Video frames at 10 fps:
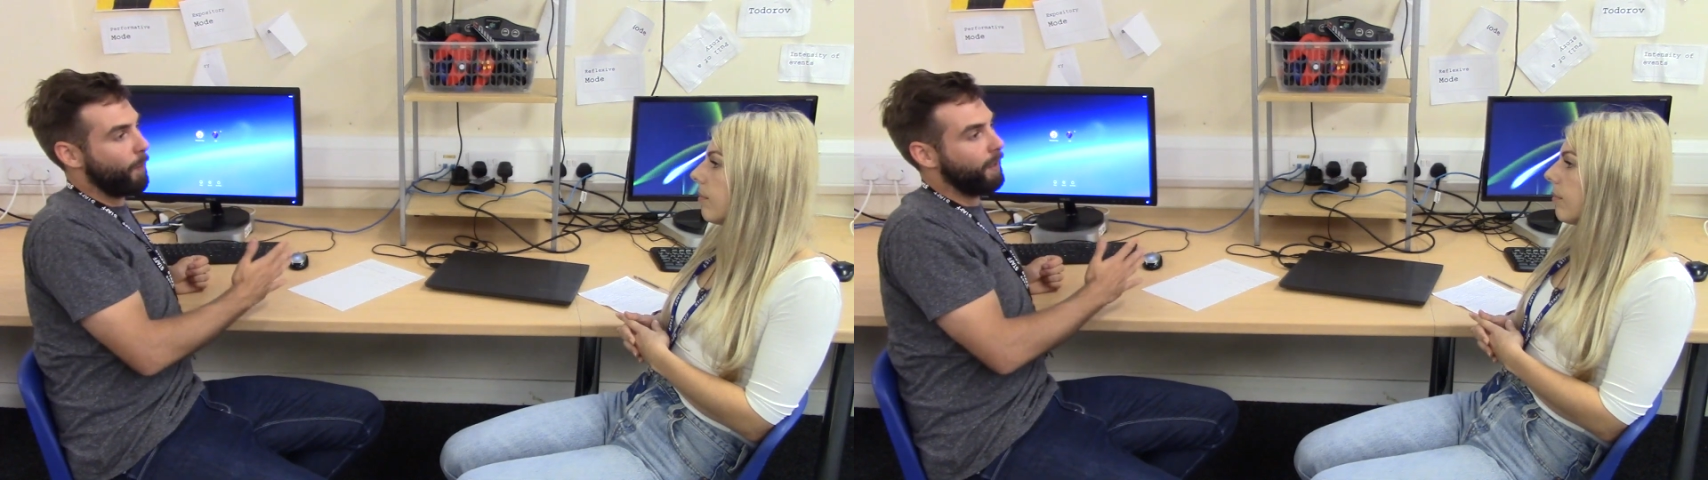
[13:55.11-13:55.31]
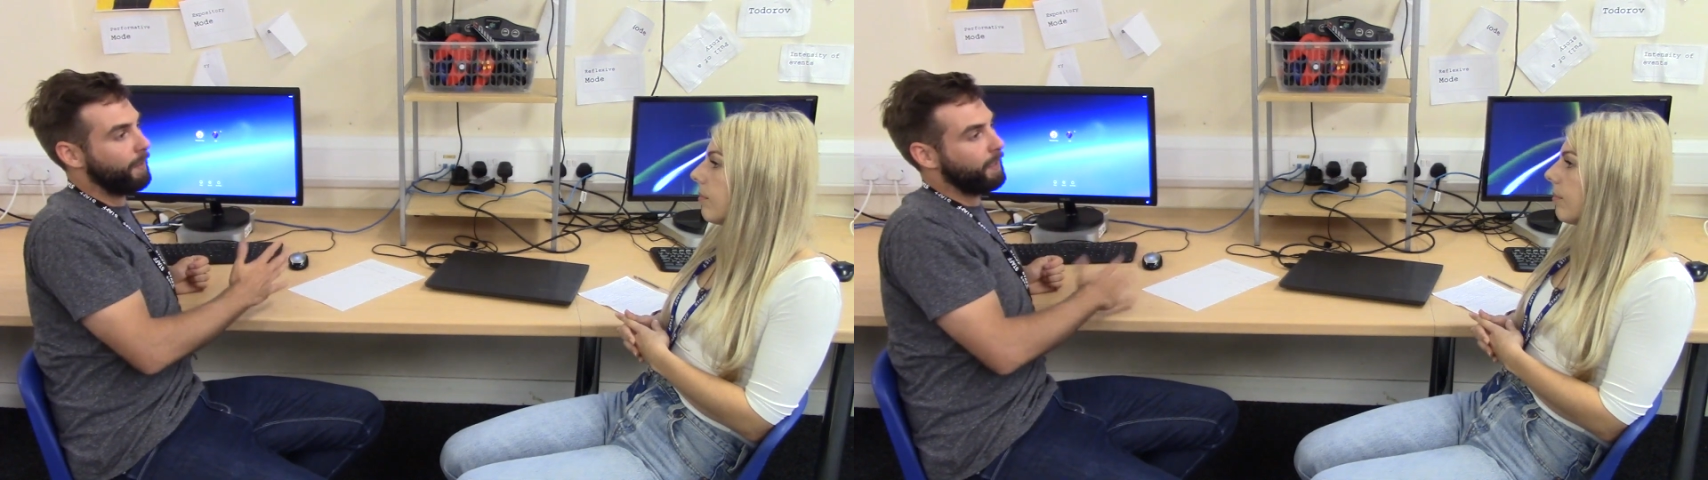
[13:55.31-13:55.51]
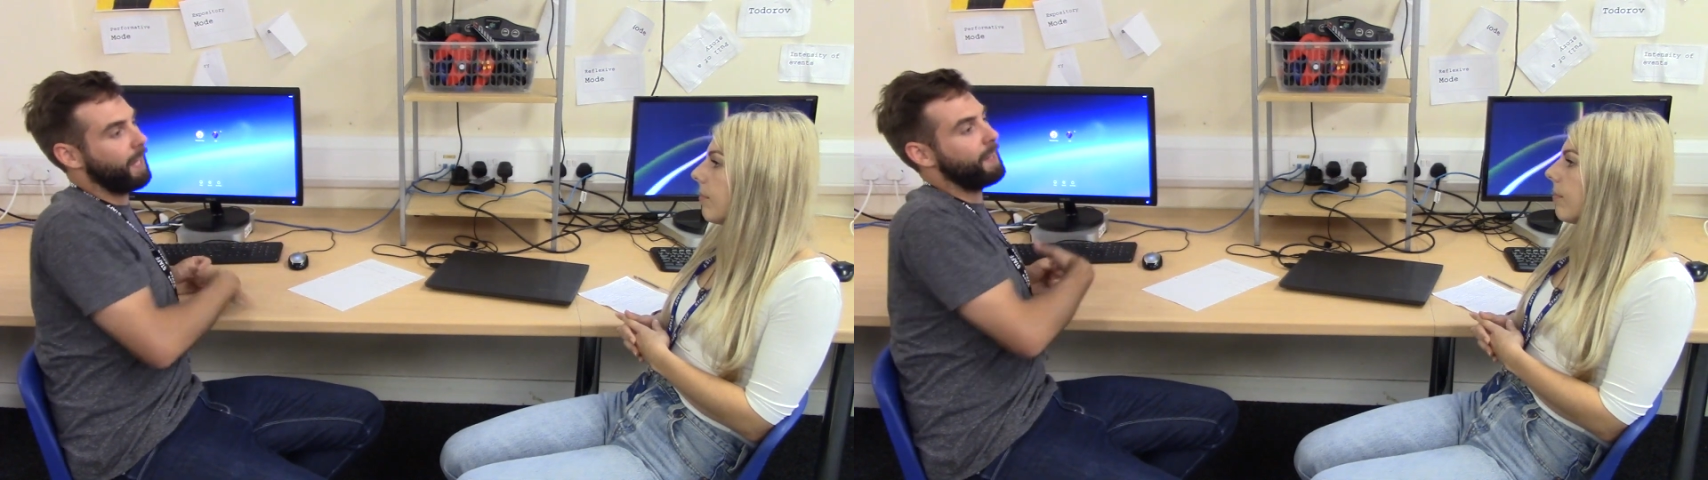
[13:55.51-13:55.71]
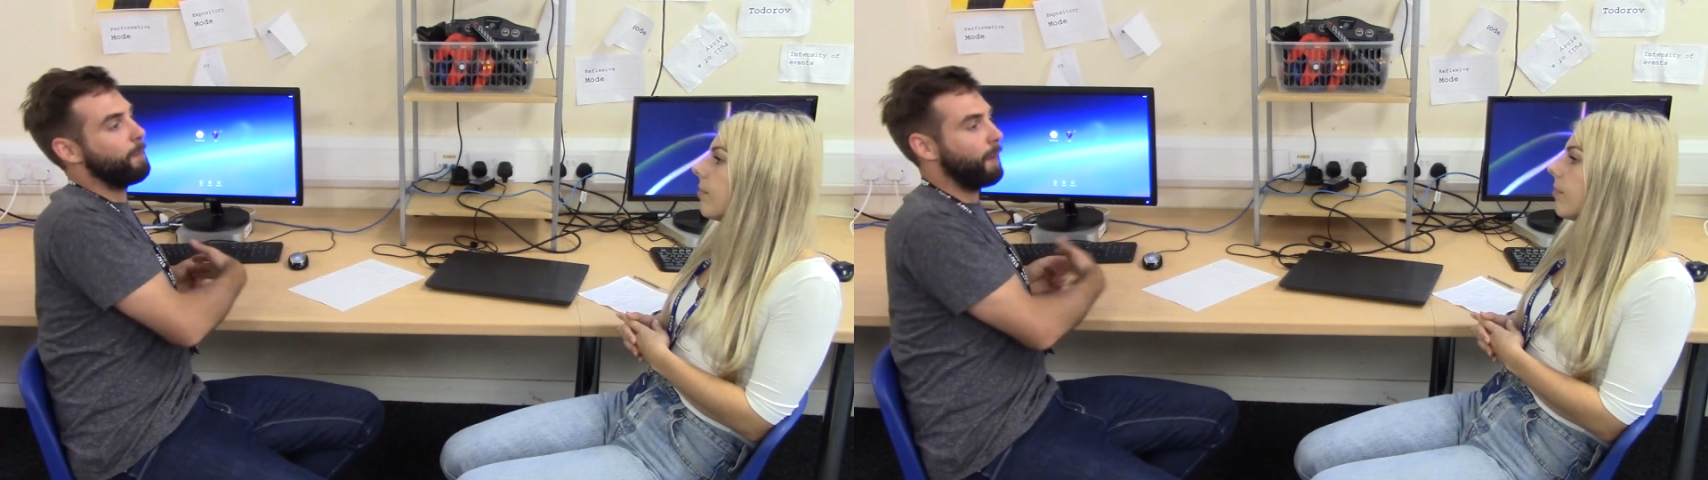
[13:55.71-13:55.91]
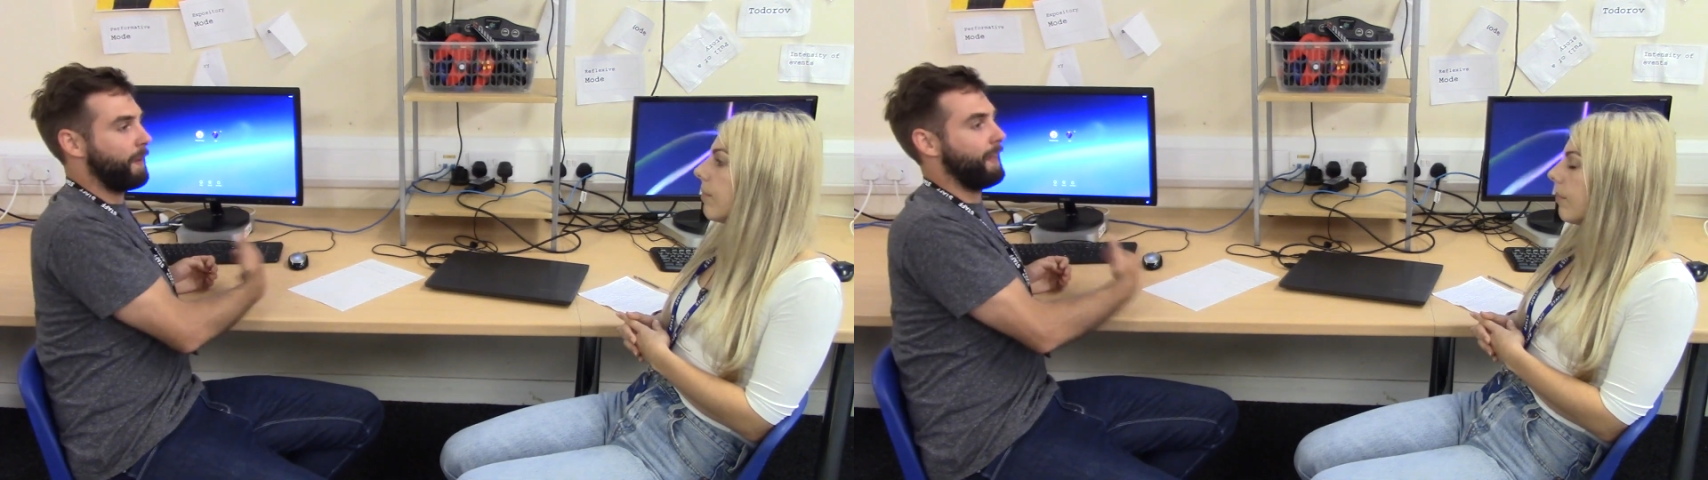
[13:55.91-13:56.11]
one," and then
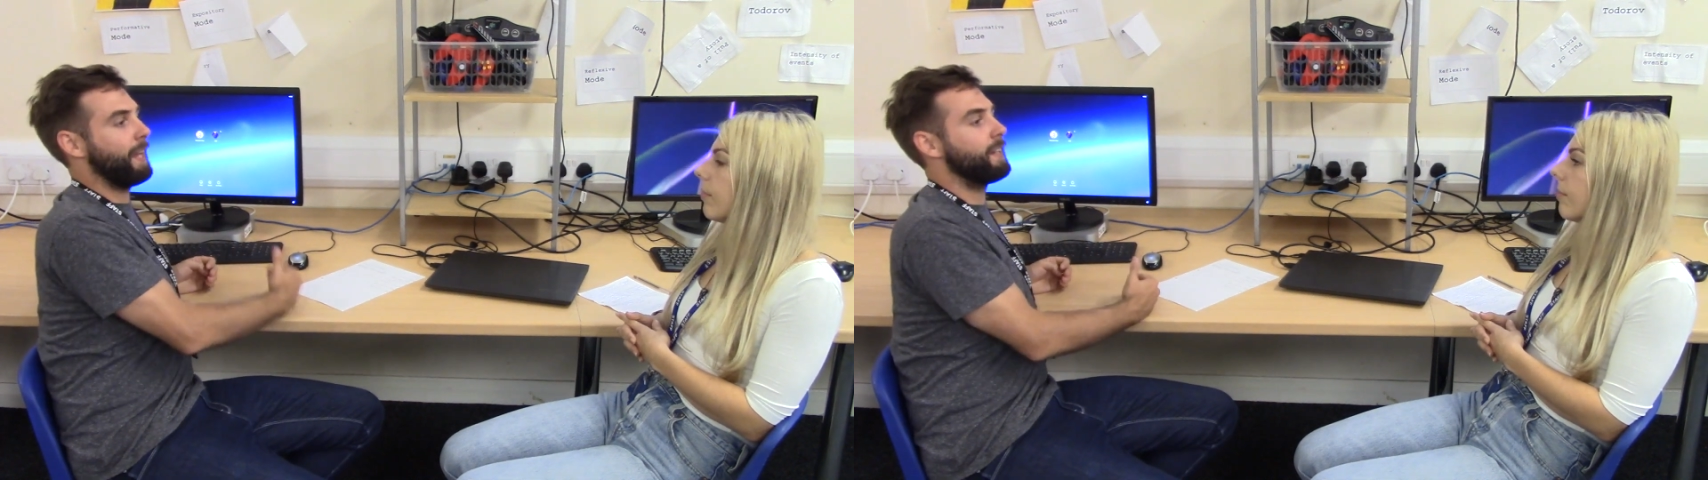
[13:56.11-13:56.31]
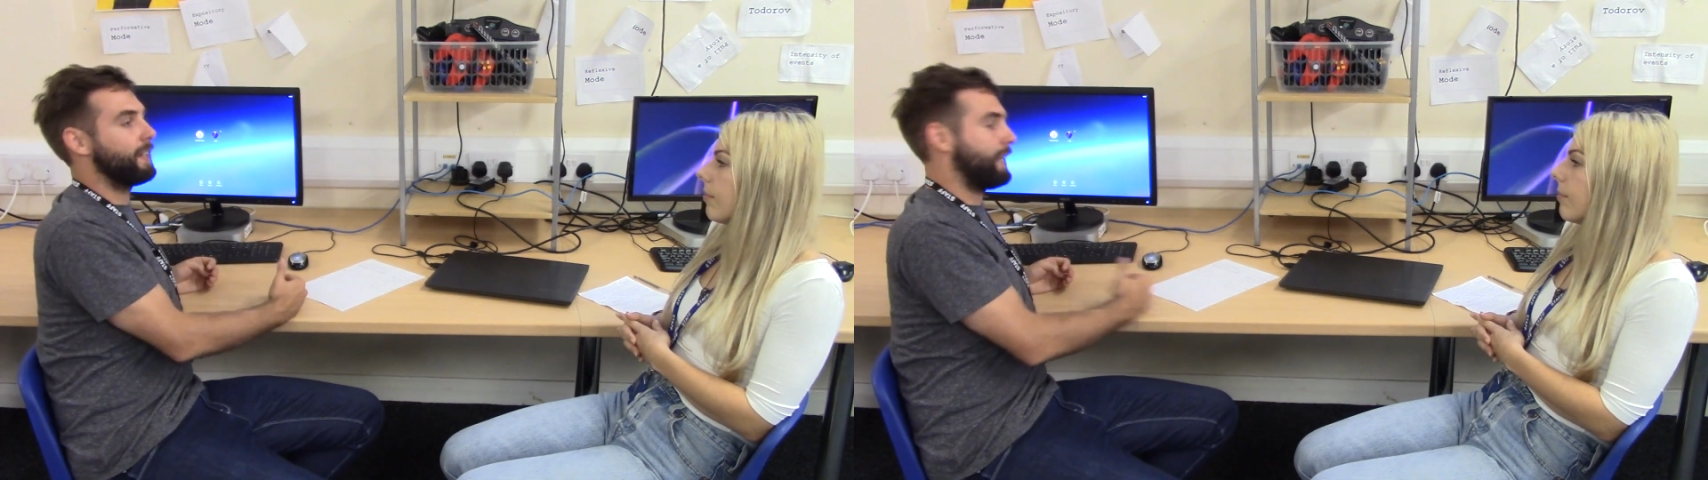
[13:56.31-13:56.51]
by the end,